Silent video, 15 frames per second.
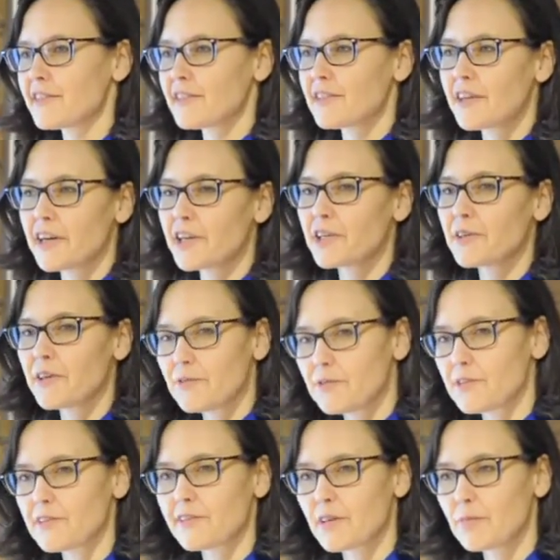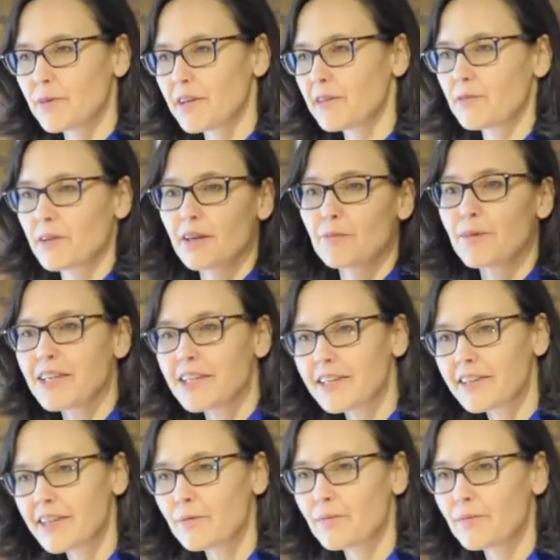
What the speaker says: to knock you out for sleeping immediately,